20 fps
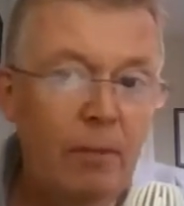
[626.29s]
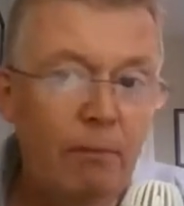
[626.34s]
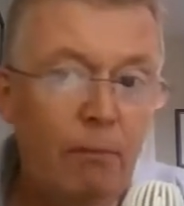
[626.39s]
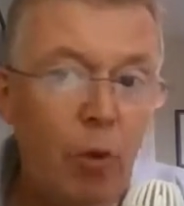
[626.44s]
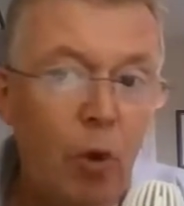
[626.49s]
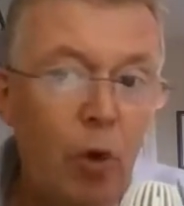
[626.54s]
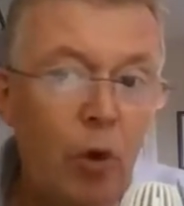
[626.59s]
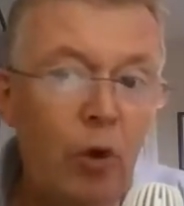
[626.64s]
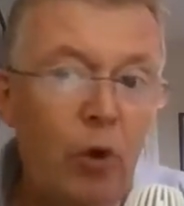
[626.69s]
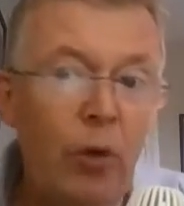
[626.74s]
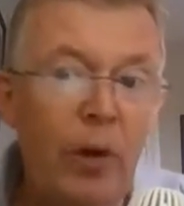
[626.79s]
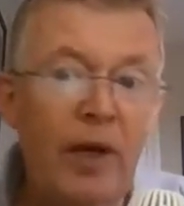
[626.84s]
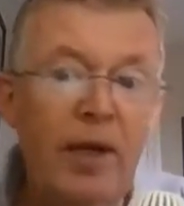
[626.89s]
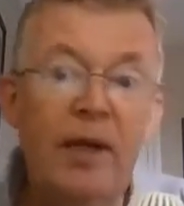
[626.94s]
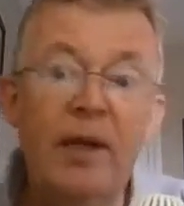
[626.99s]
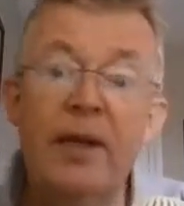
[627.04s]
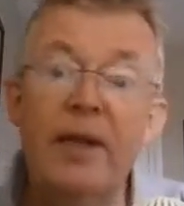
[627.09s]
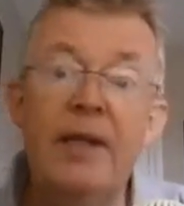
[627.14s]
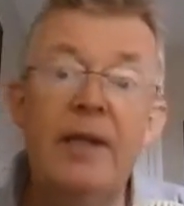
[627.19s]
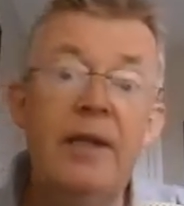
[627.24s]
more
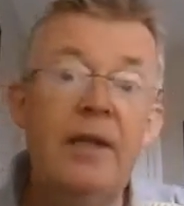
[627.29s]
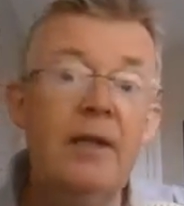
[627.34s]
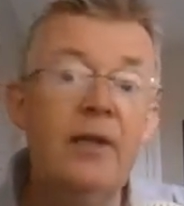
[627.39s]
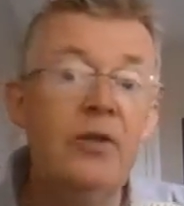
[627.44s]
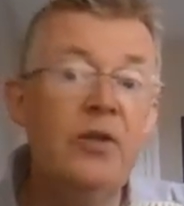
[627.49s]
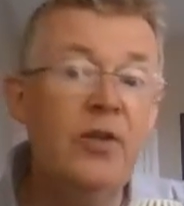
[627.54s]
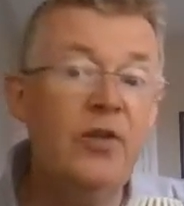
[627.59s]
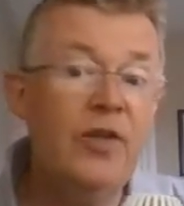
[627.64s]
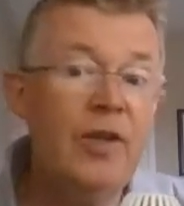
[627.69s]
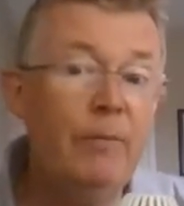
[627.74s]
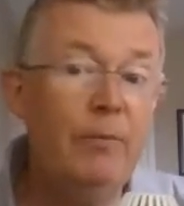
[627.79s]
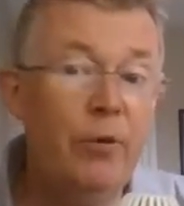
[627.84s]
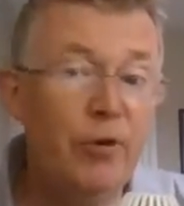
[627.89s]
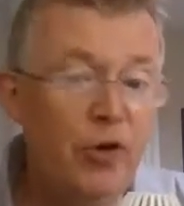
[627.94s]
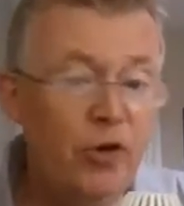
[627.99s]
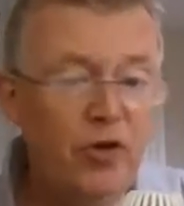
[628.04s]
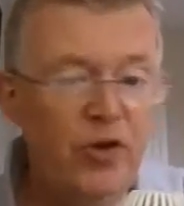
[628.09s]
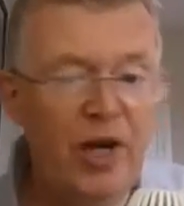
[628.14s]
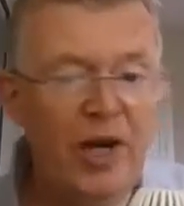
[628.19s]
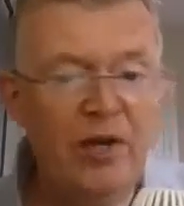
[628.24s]
quickly to
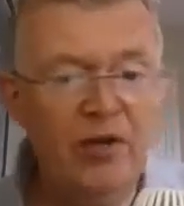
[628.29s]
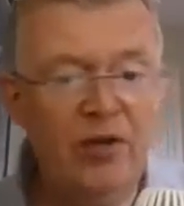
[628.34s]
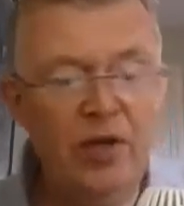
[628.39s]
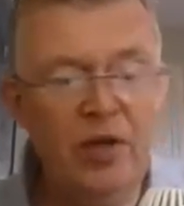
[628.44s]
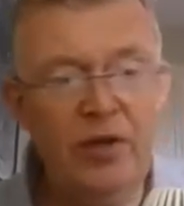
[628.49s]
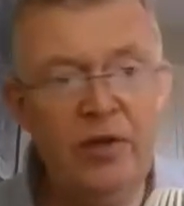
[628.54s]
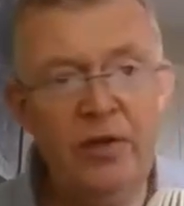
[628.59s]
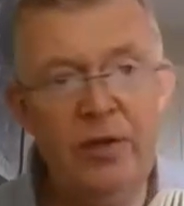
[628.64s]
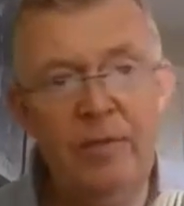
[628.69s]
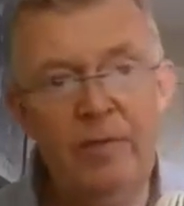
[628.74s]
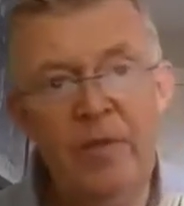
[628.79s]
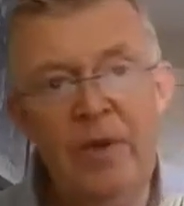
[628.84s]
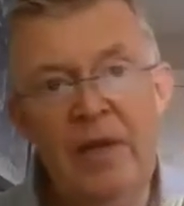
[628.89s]
temperature changes,